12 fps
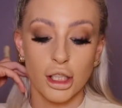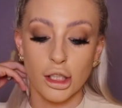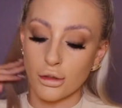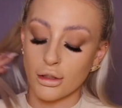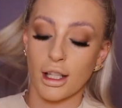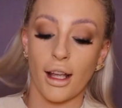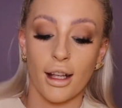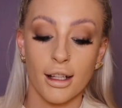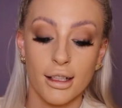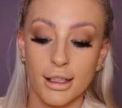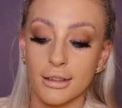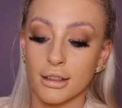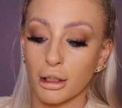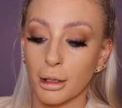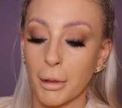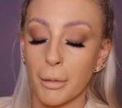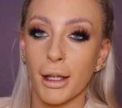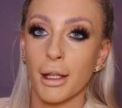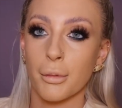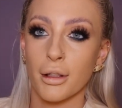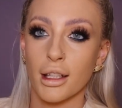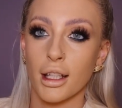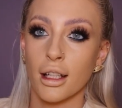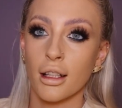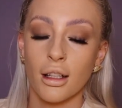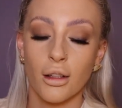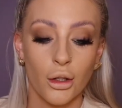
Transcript: used it since I got my Maybelline.